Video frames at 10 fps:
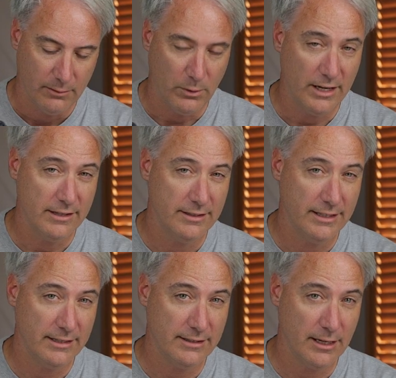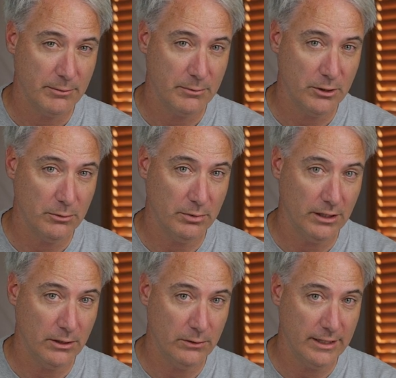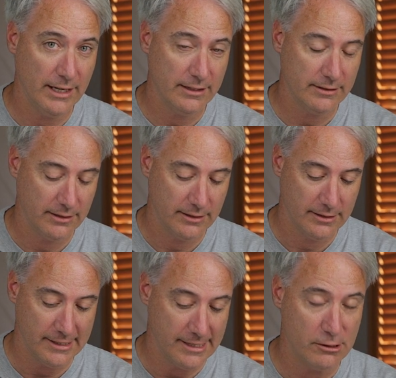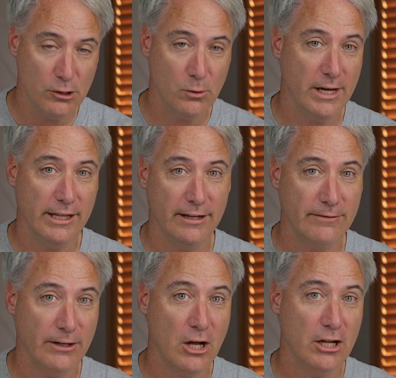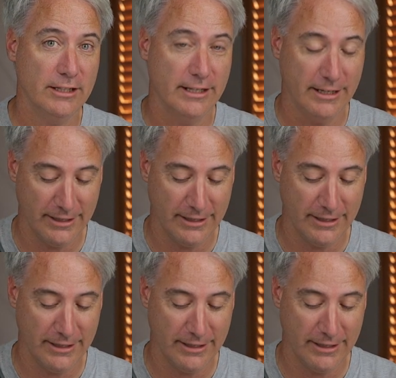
Why is the desktop computer below the desk? I don't know why they ever called it a